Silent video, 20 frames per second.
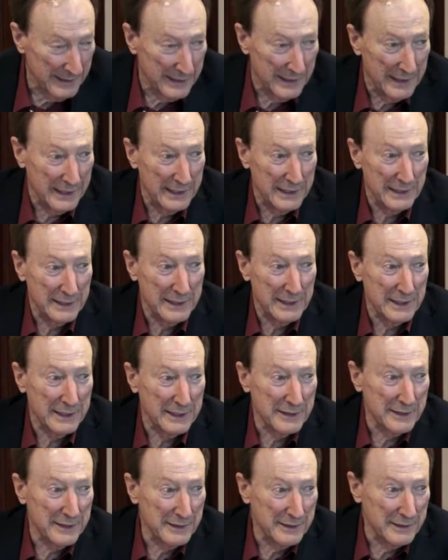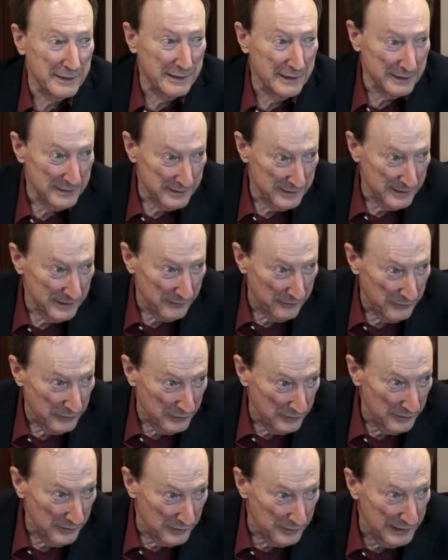And if you're
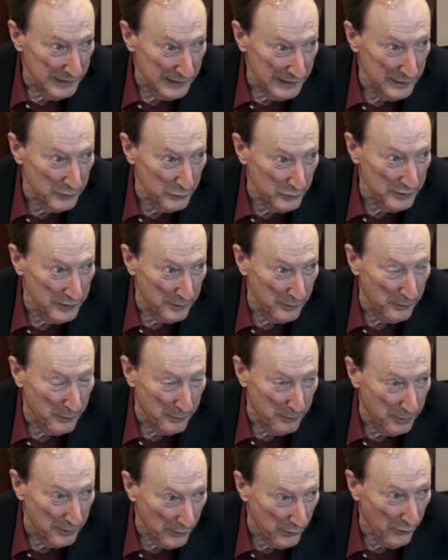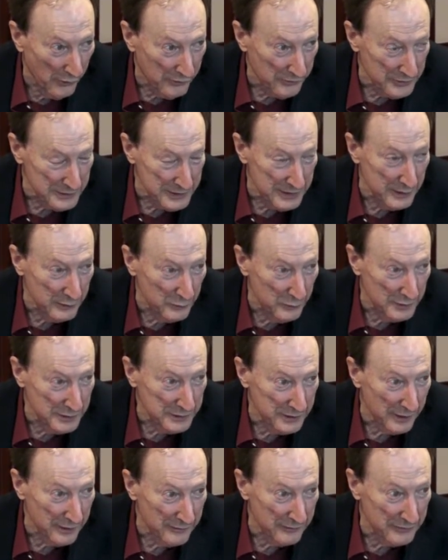dealing with the bureaucracy,
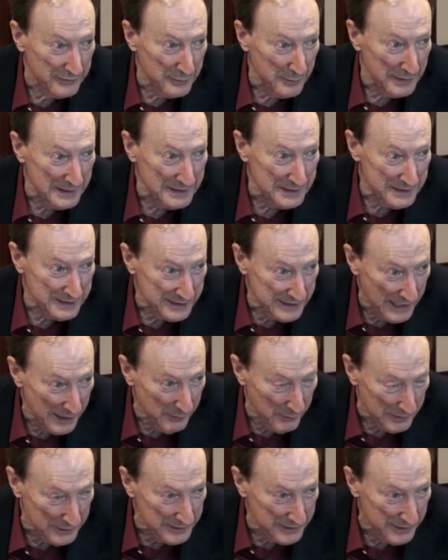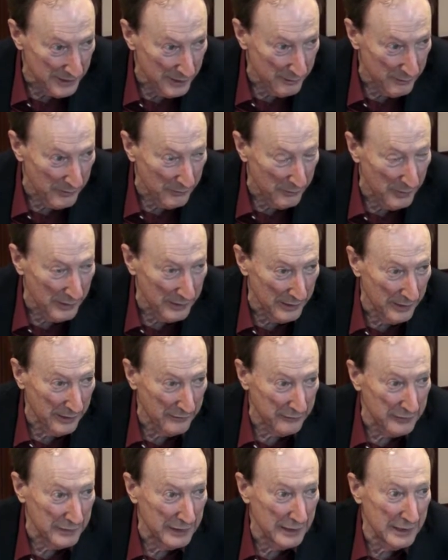which I've spent so much time of my
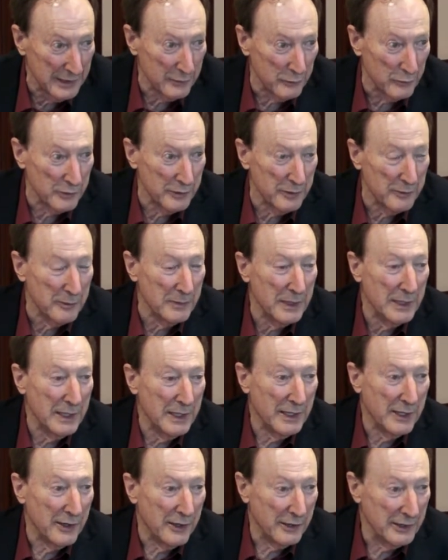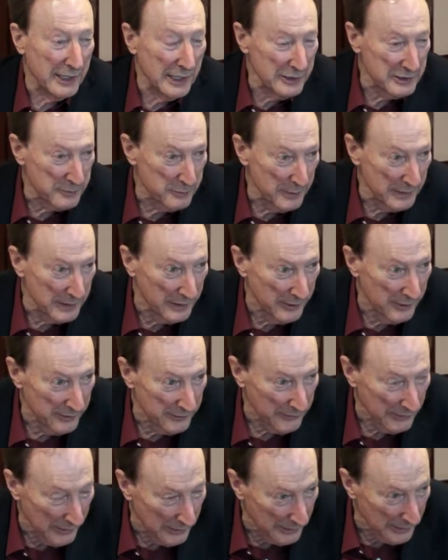life dealing with them, I don't spend a
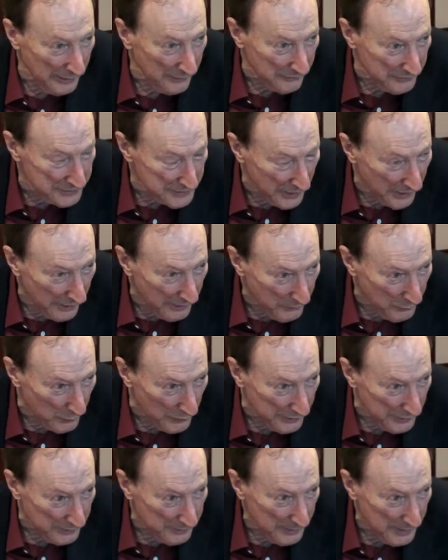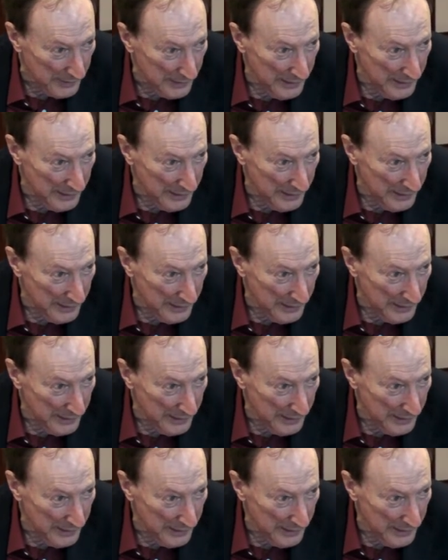lot of time with it.